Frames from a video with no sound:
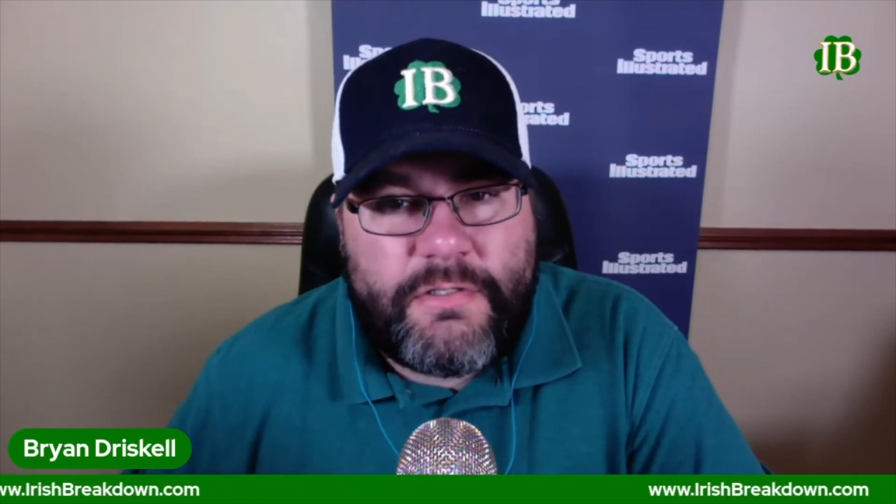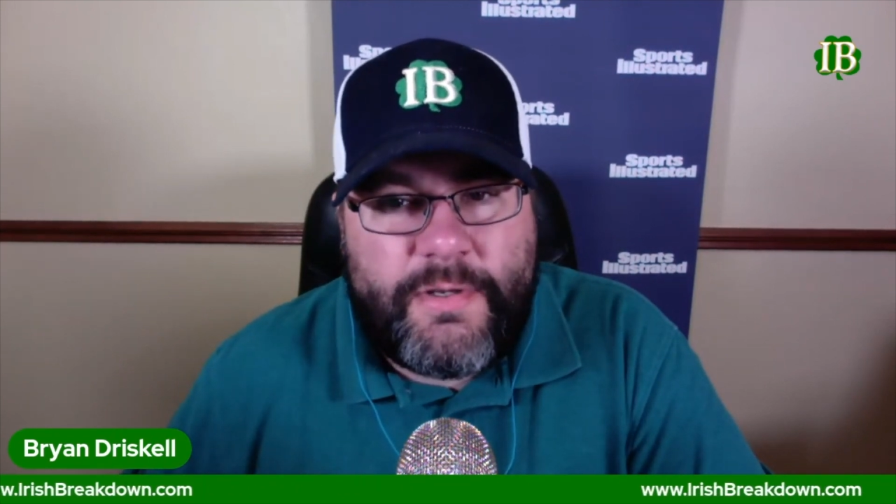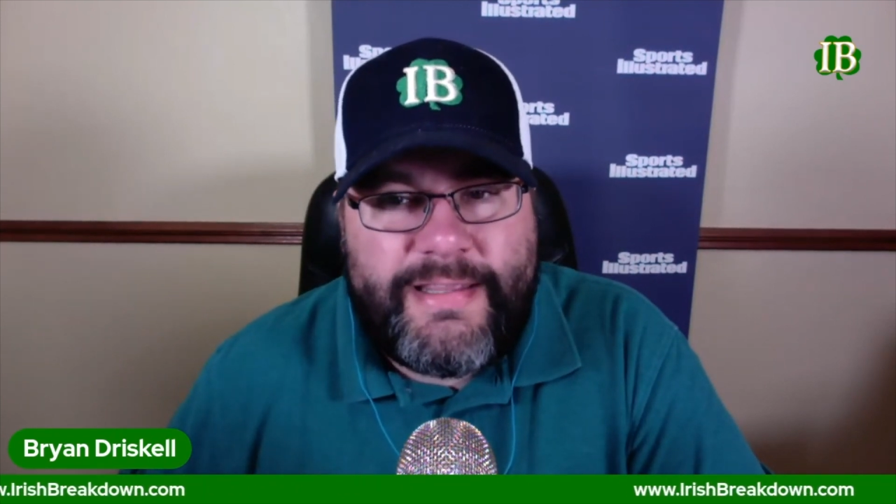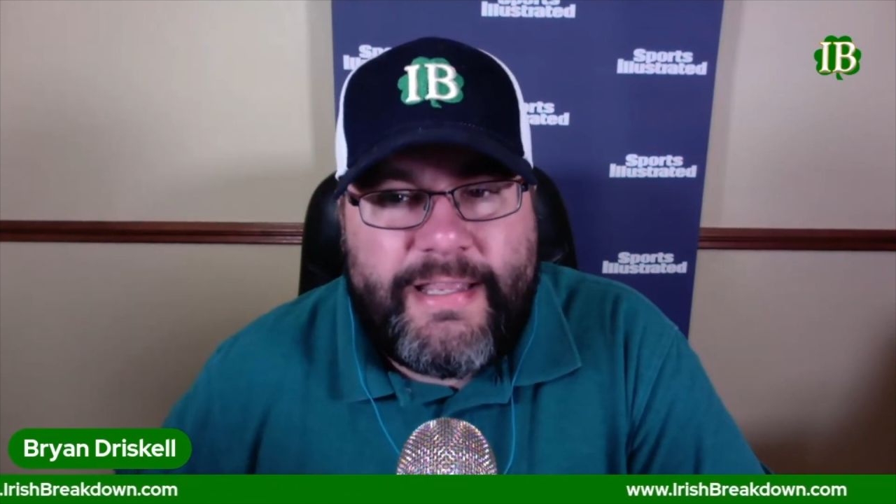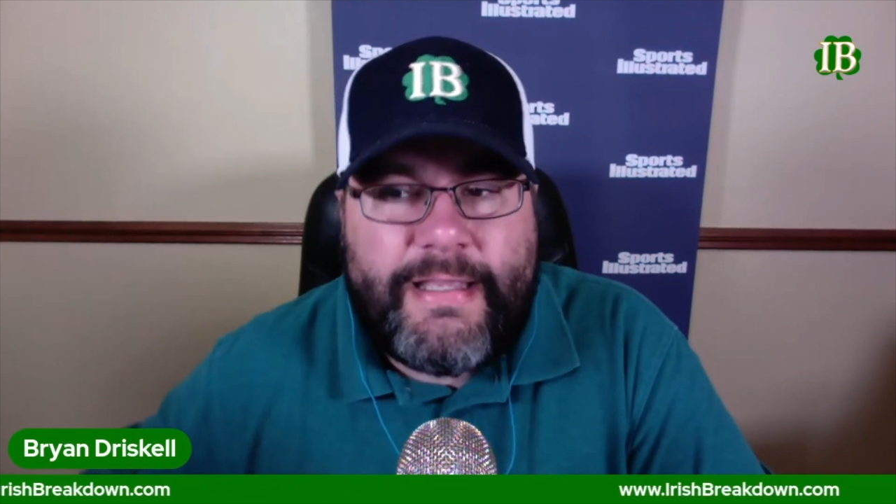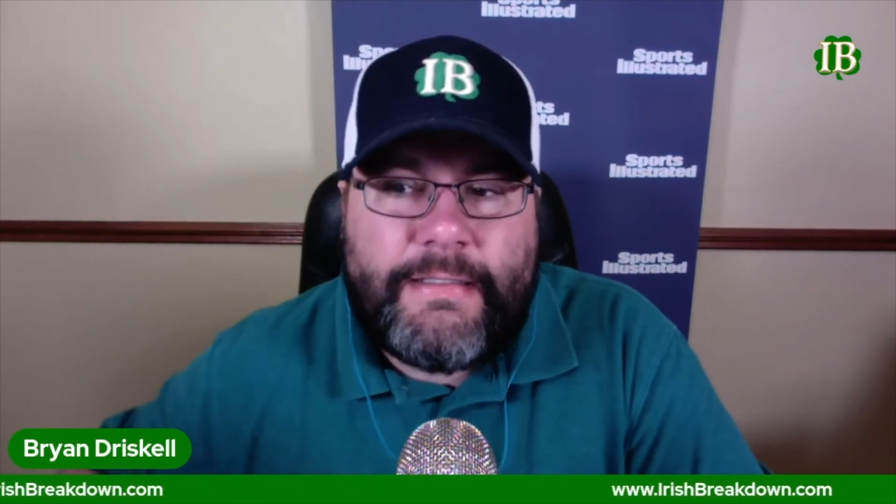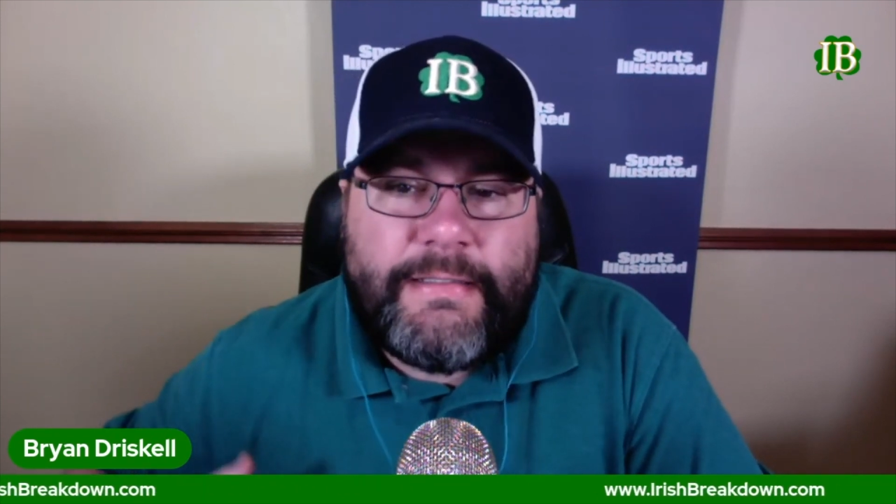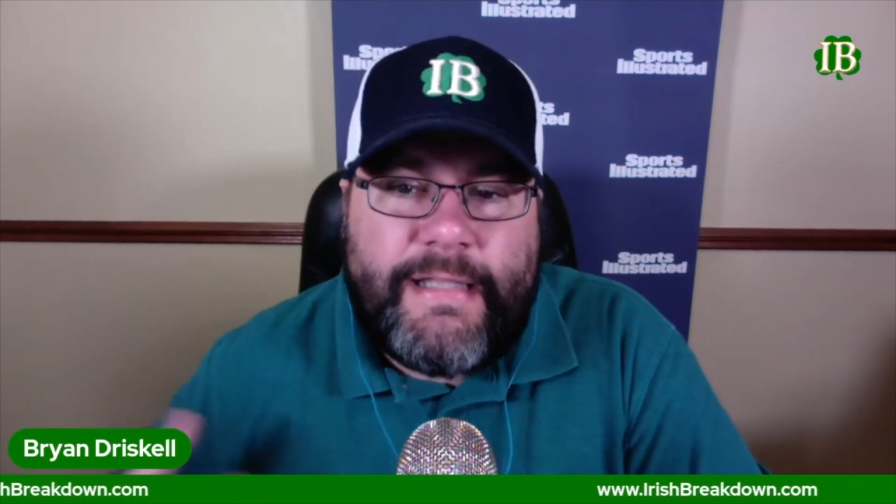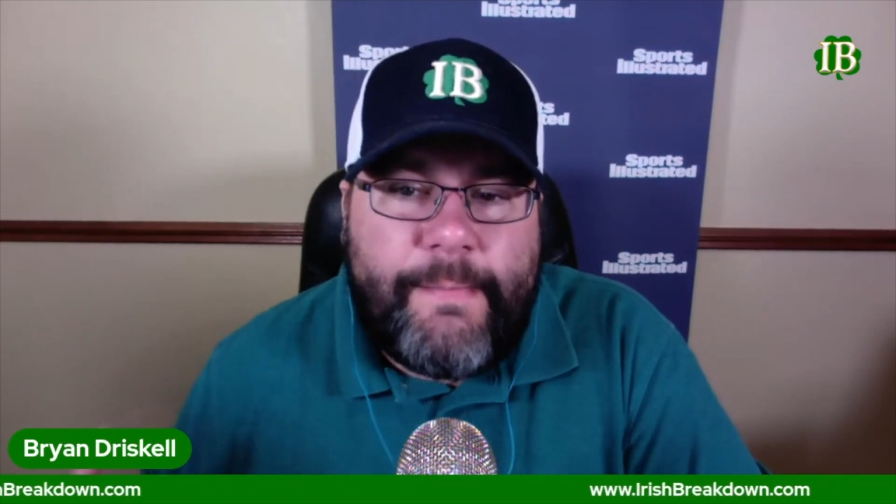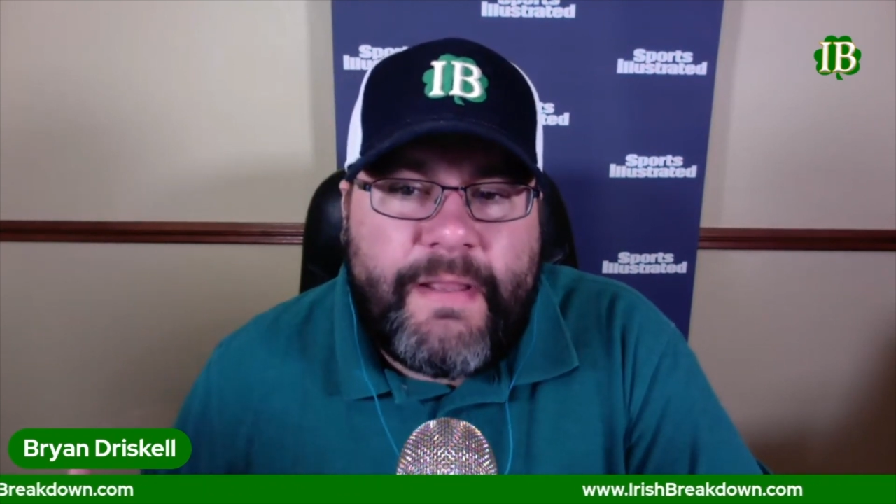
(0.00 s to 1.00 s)
So I think it
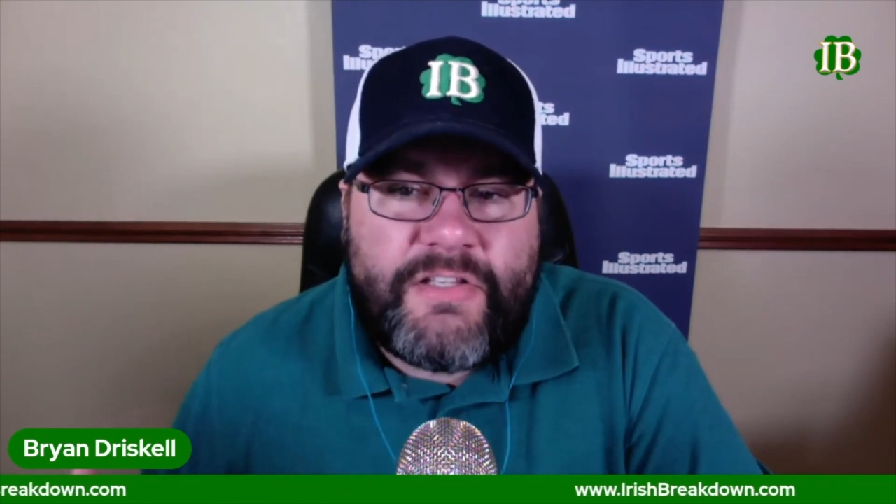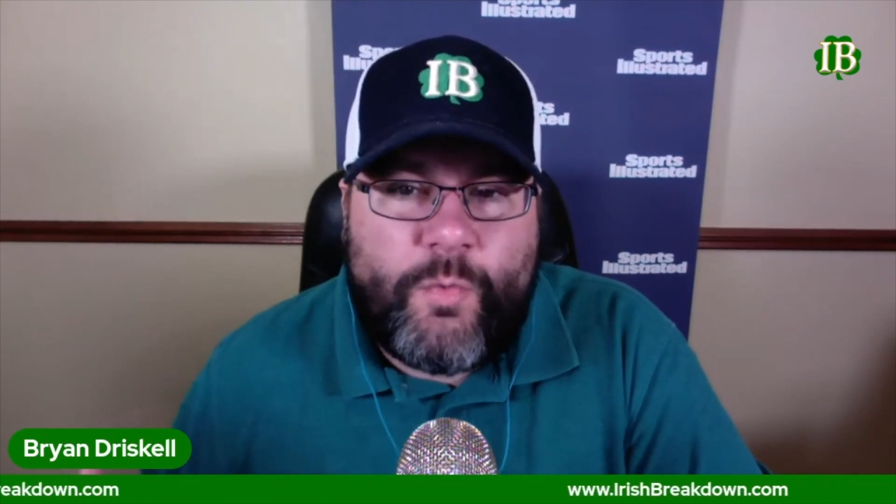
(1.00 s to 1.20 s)
limits